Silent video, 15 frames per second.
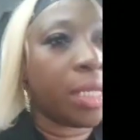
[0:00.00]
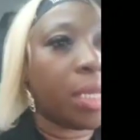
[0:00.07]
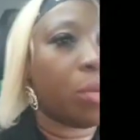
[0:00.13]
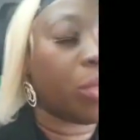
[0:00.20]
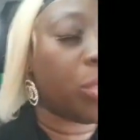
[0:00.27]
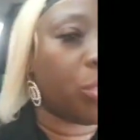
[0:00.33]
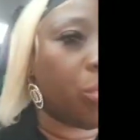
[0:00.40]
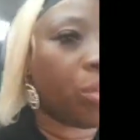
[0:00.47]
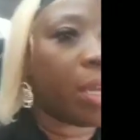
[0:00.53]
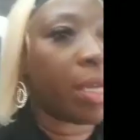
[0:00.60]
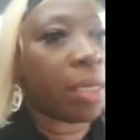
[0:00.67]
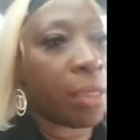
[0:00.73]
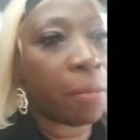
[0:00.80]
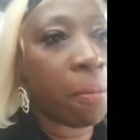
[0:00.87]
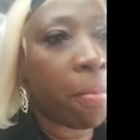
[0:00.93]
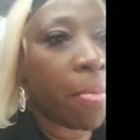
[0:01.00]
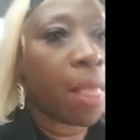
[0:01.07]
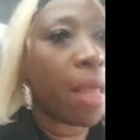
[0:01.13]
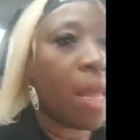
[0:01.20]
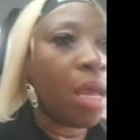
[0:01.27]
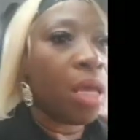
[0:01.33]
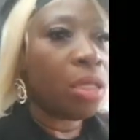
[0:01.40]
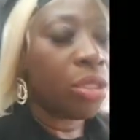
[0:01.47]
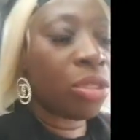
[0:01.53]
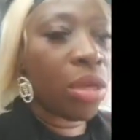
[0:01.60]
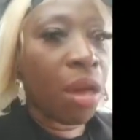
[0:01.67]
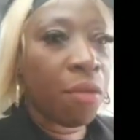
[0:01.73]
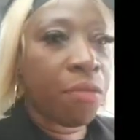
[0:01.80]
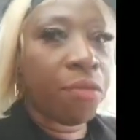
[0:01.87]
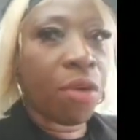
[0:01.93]
I was trying to
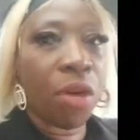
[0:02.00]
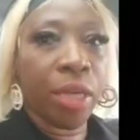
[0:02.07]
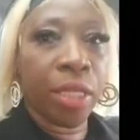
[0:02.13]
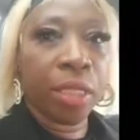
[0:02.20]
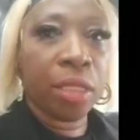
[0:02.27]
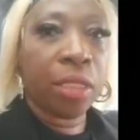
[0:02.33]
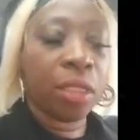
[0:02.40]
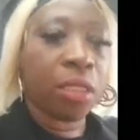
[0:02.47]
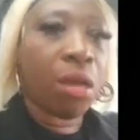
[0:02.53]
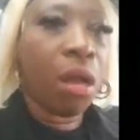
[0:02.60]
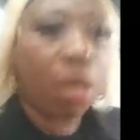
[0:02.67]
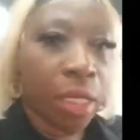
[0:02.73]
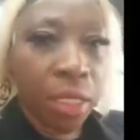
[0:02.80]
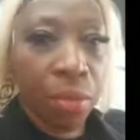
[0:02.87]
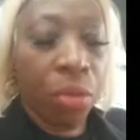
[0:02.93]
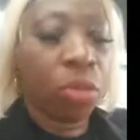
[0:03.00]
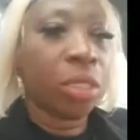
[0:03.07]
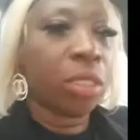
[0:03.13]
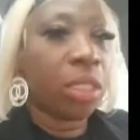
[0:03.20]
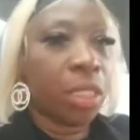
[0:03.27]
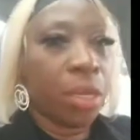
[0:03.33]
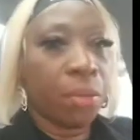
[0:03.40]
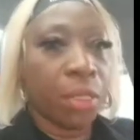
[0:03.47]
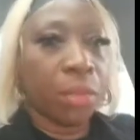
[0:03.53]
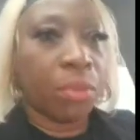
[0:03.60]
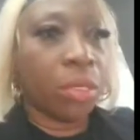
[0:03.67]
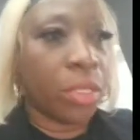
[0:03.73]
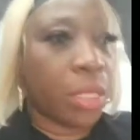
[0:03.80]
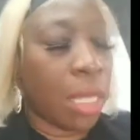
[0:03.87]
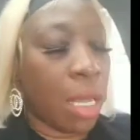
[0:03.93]
avoid talking about this topic, but